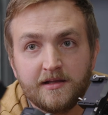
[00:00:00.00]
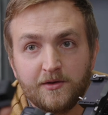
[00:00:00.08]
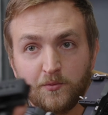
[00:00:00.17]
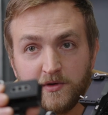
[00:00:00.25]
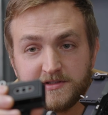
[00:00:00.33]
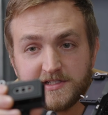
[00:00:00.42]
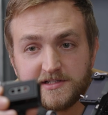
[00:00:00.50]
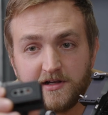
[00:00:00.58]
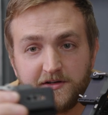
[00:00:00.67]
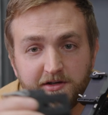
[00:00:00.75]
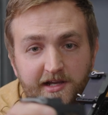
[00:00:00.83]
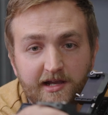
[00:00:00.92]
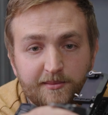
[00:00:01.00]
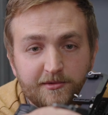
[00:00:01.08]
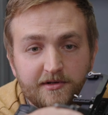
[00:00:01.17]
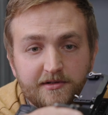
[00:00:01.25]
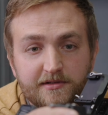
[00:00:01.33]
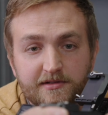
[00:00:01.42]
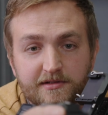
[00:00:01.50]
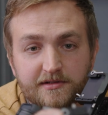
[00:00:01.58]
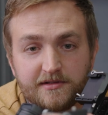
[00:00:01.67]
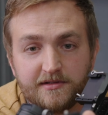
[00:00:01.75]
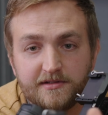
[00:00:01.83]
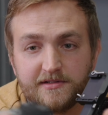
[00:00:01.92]
once it's on your camera,
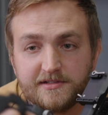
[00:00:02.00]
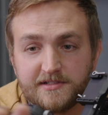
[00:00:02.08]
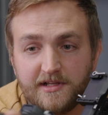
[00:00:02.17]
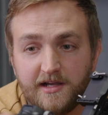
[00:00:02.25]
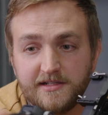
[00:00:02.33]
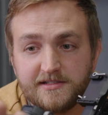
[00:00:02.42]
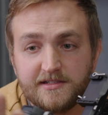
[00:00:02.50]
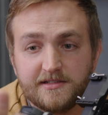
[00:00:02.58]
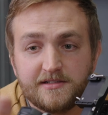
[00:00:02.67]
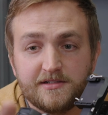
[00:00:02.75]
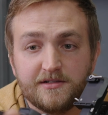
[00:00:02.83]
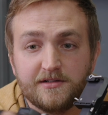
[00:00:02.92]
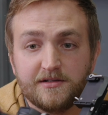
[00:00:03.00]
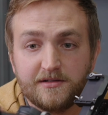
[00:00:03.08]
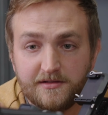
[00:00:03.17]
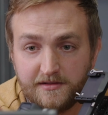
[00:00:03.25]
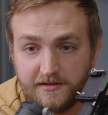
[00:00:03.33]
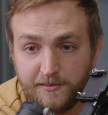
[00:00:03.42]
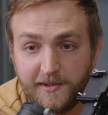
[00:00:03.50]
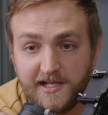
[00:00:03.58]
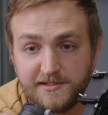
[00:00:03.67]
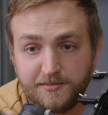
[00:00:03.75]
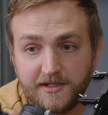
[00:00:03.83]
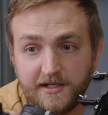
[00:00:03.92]
slides into the
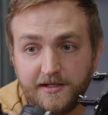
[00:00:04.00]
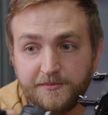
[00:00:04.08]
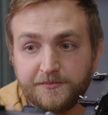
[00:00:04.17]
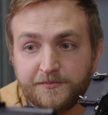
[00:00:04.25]
base plate,